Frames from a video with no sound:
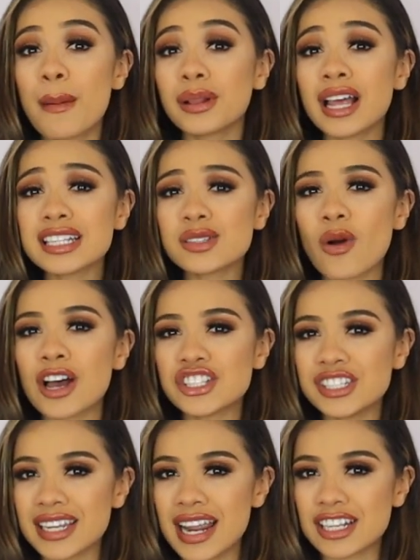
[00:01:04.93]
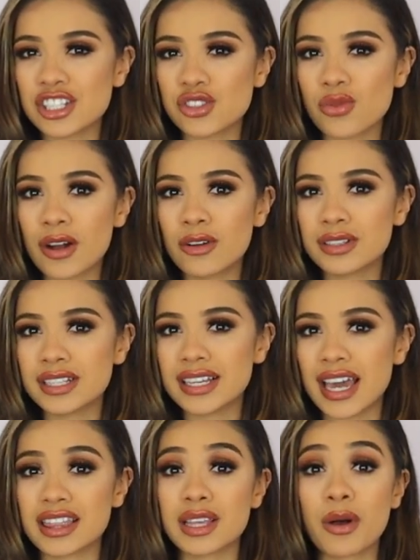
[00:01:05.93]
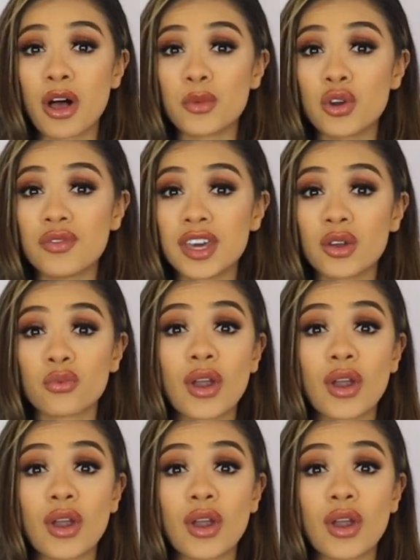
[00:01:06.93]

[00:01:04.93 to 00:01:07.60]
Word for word: Plus, Washington has struggled to get the ball moving,